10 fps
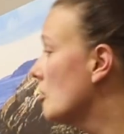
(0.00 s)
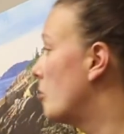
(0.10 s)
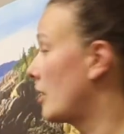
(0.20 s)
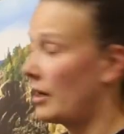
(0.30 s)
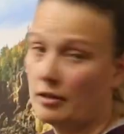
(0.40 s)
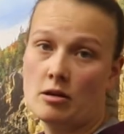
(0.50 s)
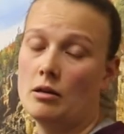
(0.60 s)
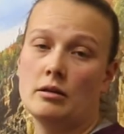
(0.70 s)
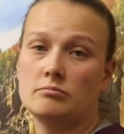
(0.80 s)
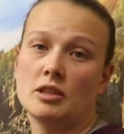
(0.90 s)
But I
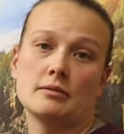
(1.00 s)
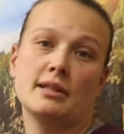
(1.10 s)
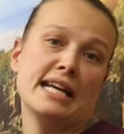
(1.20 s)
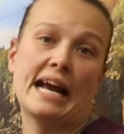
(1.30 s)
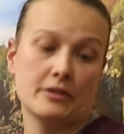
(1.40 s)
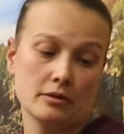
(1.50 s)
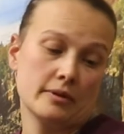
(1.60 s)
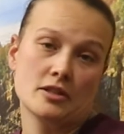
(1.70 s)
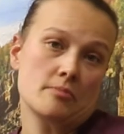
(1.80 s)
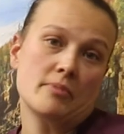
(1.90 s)
call it a connector.
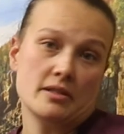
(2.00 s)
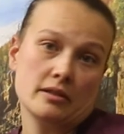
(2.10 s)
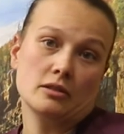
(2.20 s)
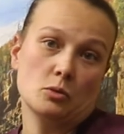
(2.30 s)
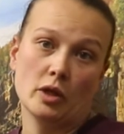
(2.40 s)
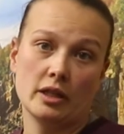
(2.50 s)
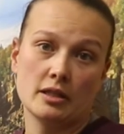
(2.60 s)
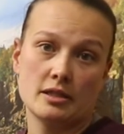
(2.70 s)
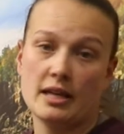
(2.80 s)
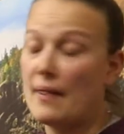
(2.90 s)
That's basically what it is.